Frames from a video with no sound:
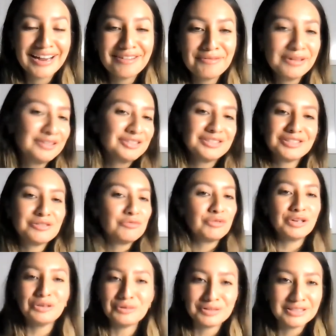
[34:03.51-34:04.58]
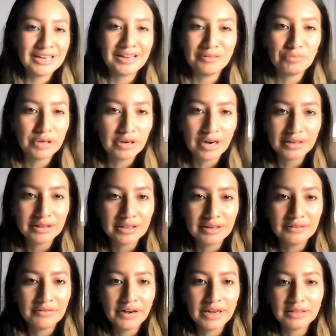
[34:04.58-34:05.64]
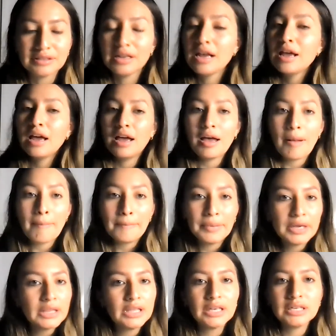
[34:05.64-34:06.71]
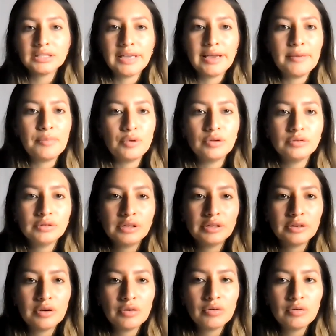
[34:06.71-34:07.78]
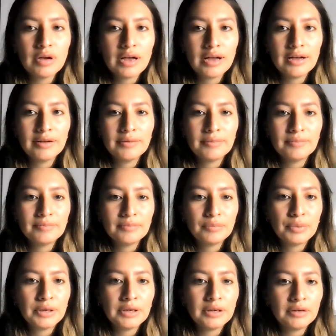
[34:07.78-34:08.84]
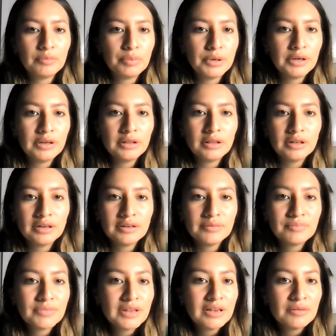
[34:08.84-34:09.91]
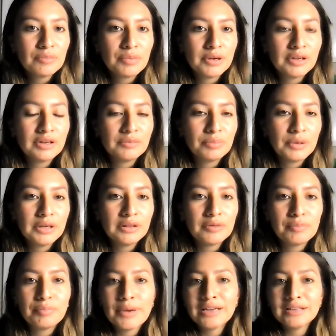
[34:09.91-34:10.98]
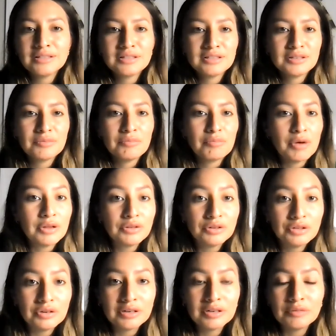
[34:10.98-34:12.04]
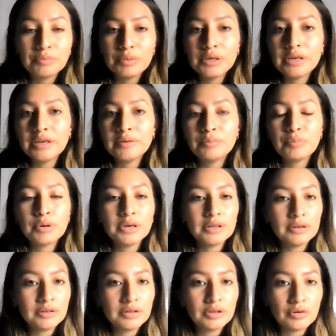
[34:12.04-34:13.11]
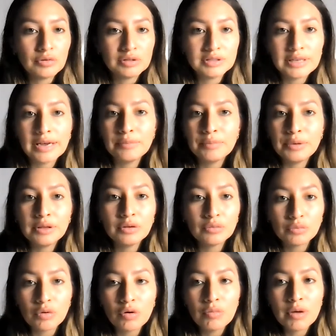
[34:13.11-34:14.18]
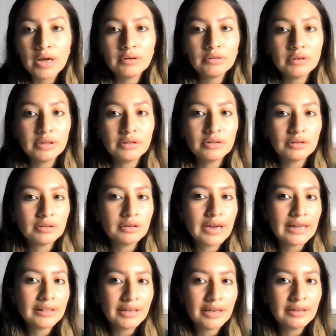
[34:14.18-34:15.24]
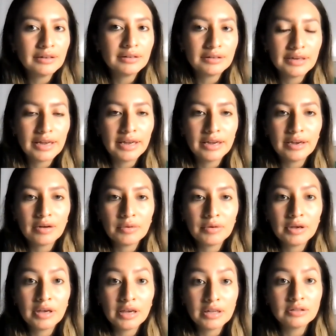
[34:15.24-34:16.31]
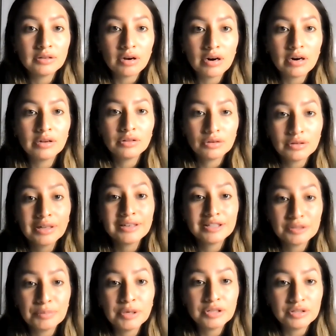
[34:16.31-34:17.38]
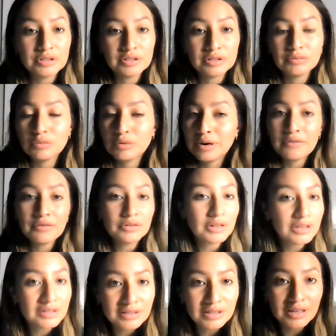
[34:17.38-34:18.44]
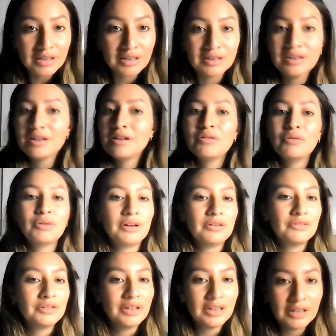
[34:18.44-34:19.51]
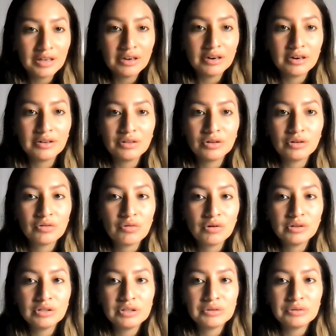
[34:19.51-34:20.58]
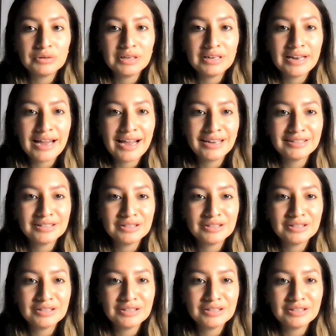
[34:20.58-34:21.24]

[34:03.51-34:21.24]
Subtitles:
I mean, just in what you said, we got the advice. Be the example, be the best mother you could be, be the role model. And they're, at the end of the day, they're like sponges. Whatever they see, whatever they hear, they're going to enact.